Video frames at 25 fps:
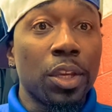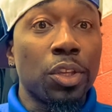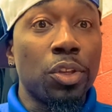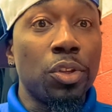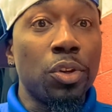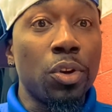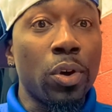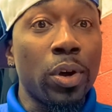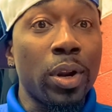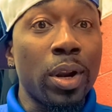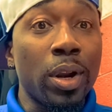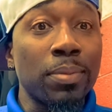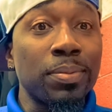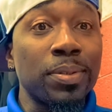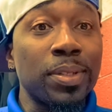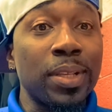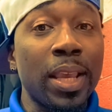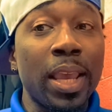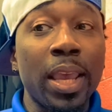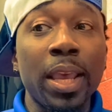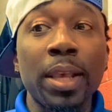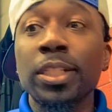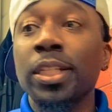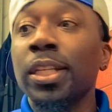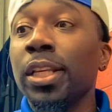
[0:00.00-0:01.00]
You know what I'm
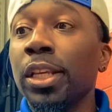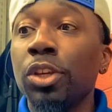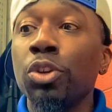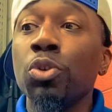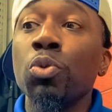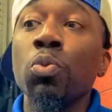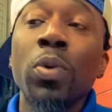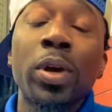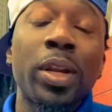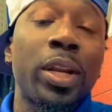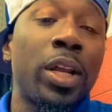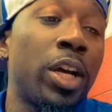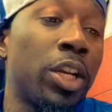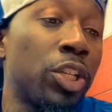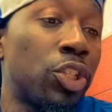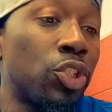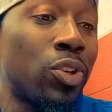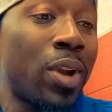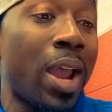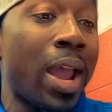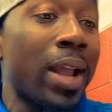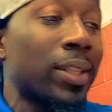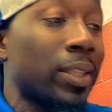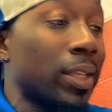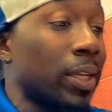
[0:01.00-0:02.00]
saying? See, you wanna
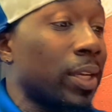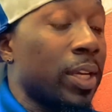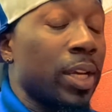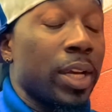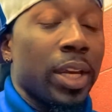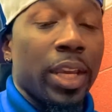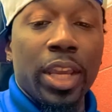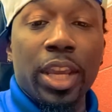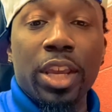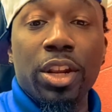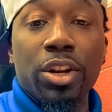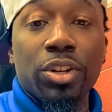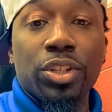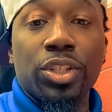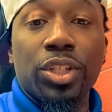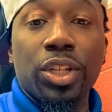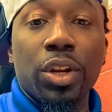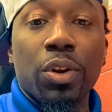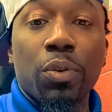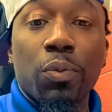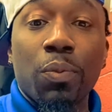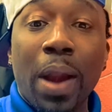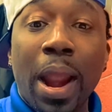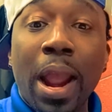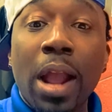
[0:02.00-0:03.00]
attract the good
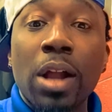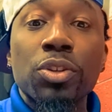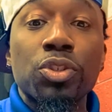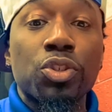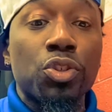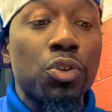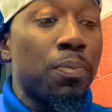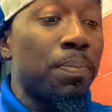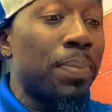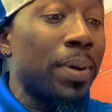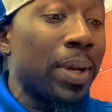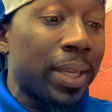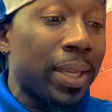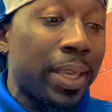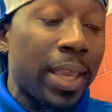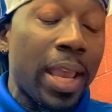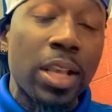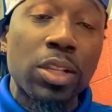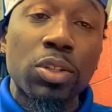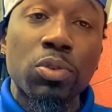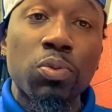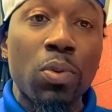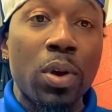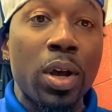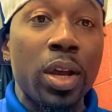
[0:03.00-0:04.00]
energy around you, but
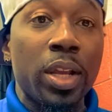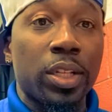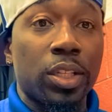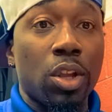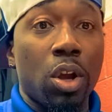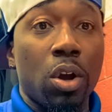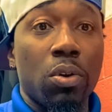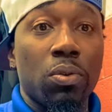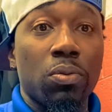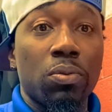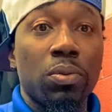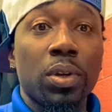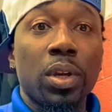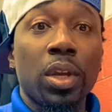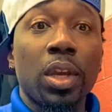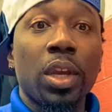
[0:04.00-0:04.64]
guess what though?